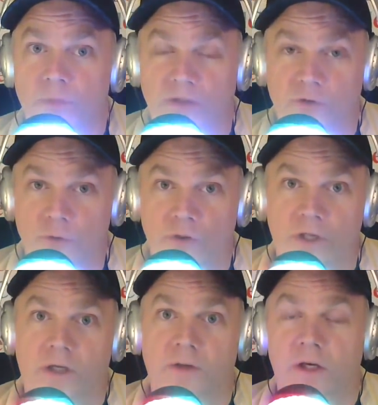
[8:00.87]
me too
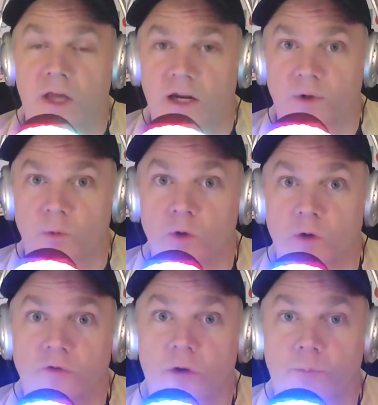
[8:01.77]
thing and the academy
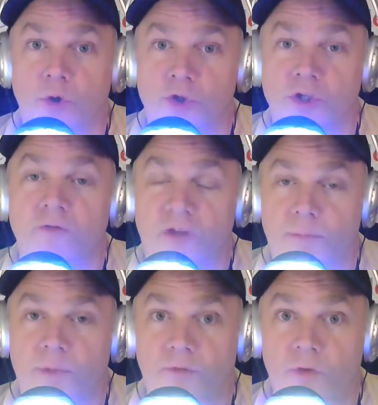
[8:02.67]
awards they're pushing female